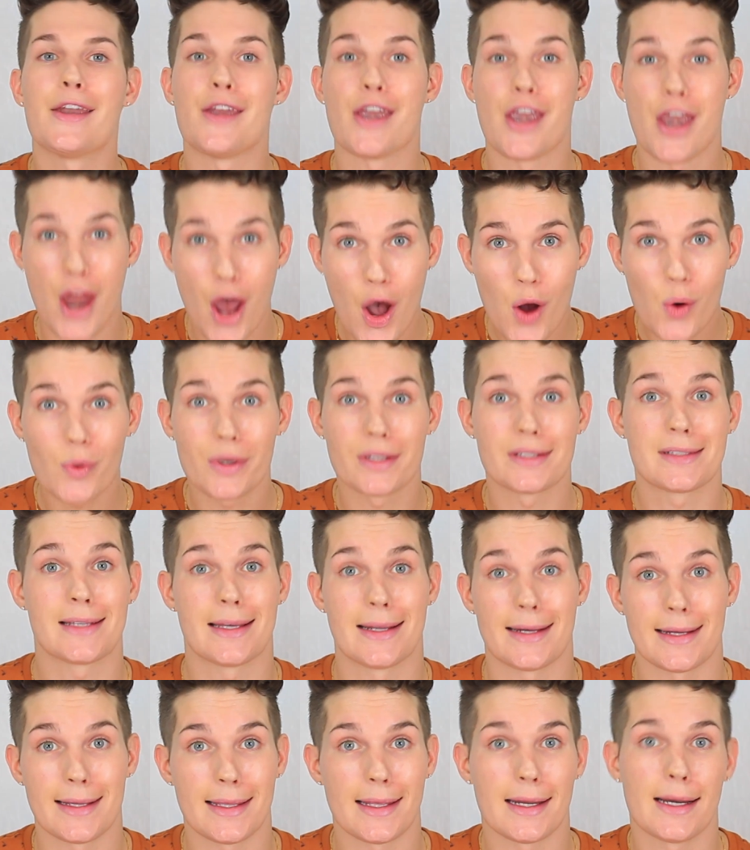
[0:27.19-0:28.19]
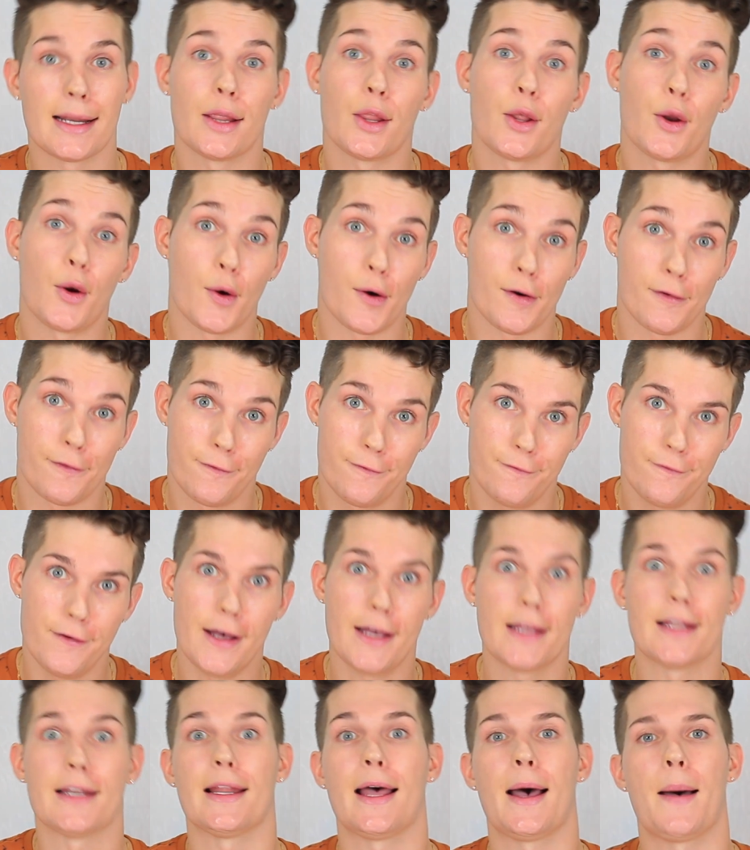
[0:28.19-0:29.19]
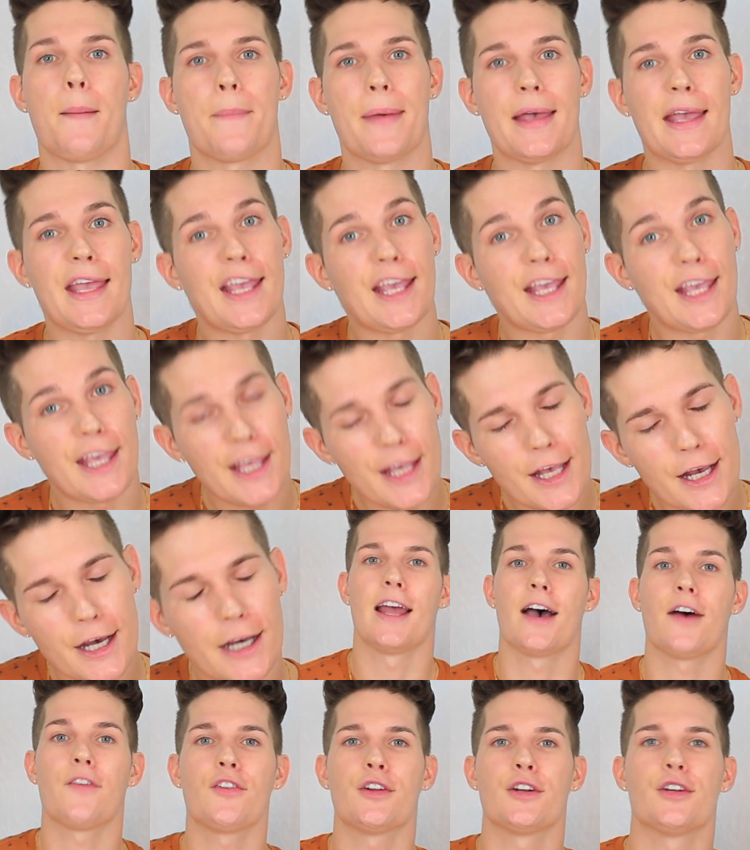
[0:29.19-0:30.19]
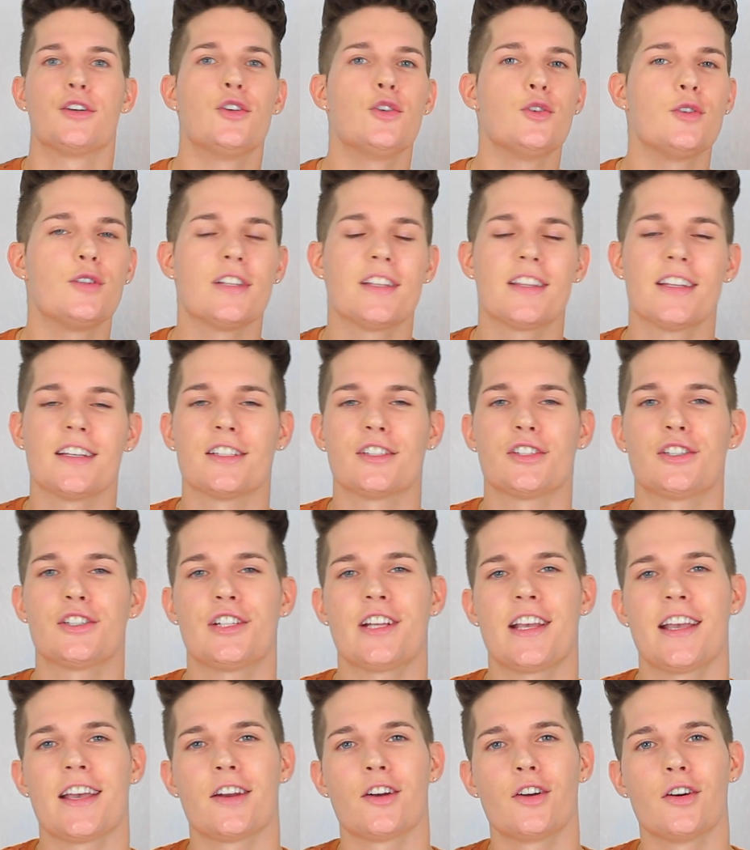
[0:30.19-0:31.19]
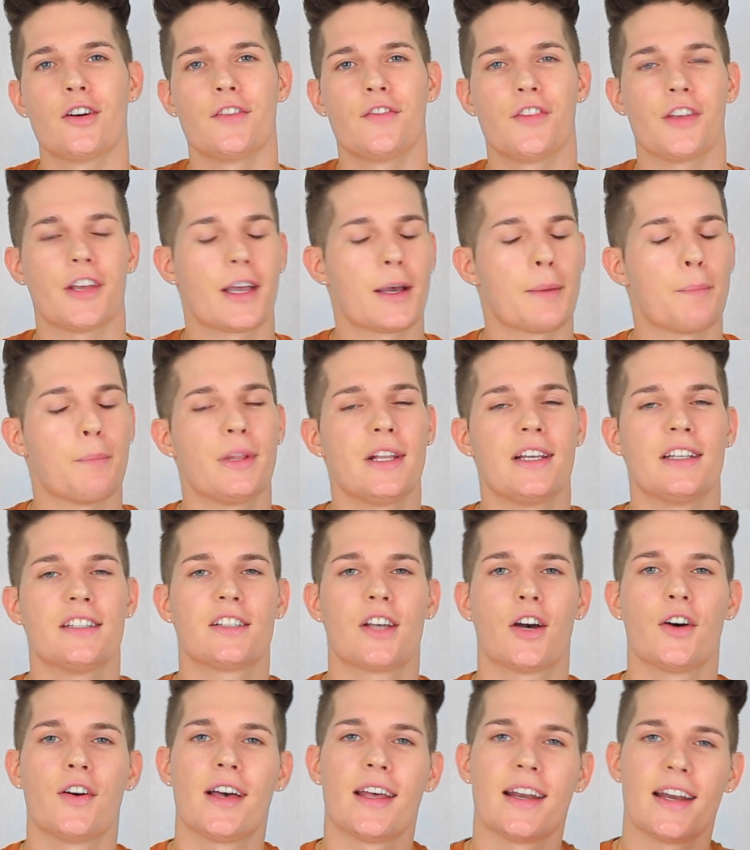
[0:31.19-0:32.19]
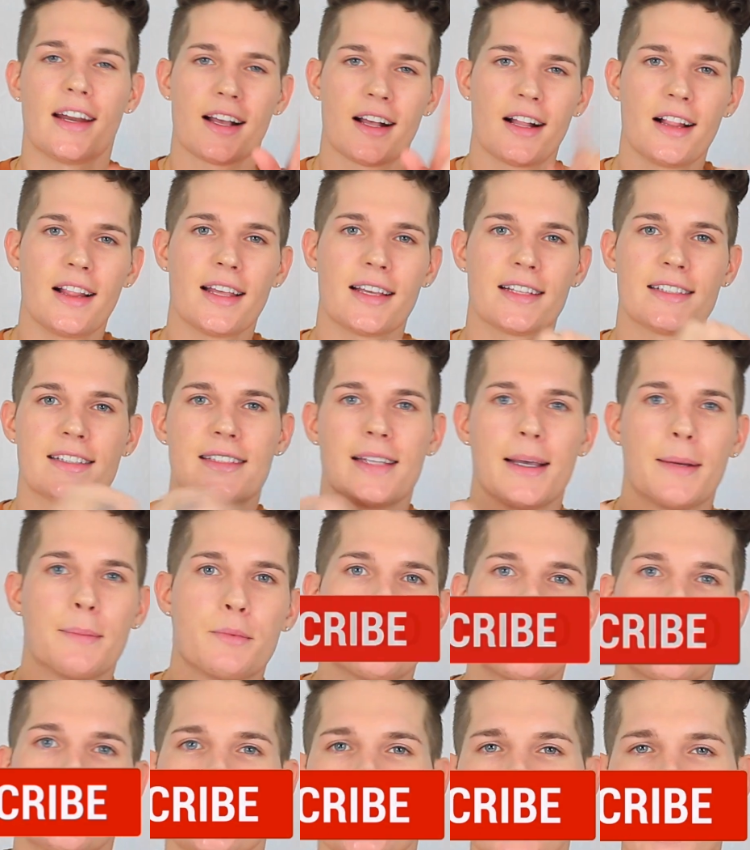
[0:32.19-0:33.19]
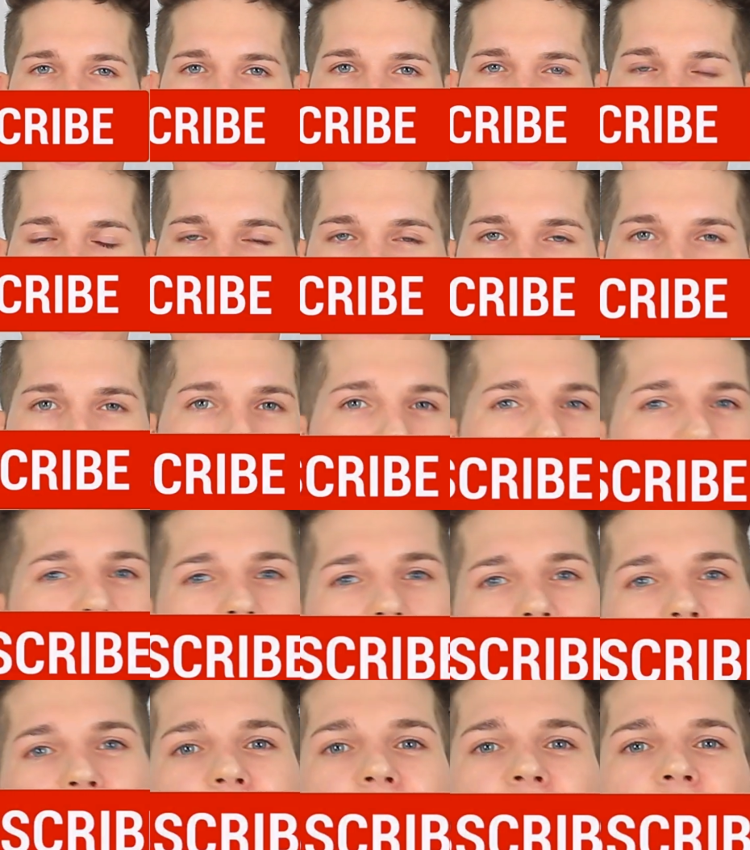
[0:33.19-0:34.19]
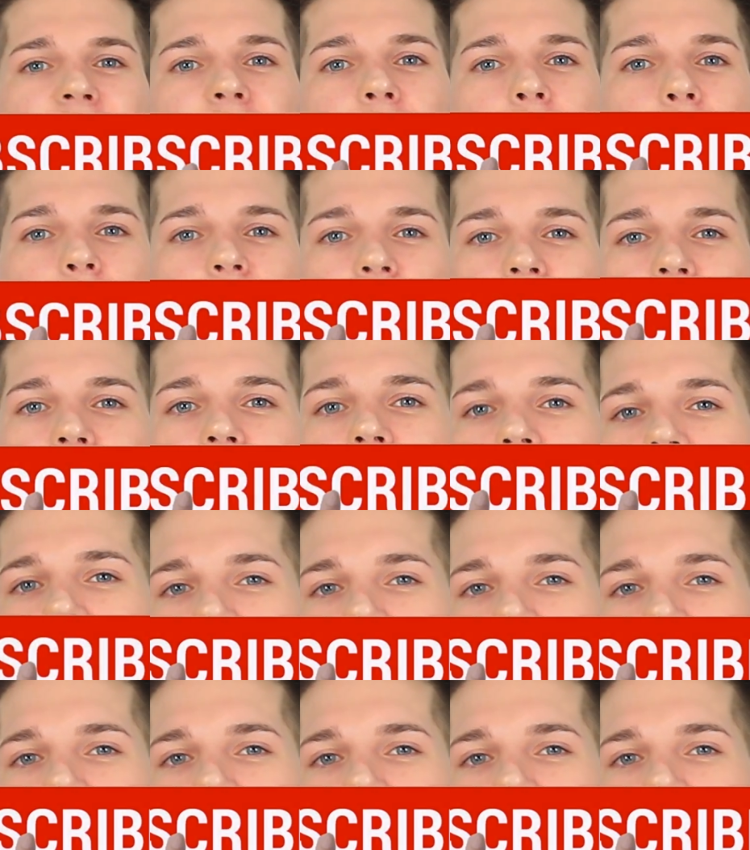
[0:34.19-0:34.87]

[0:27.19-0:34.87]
know it's going to get a little fun up in here. Now, if you're new to this channel, if you could please go ahead and click subscribe and also turn your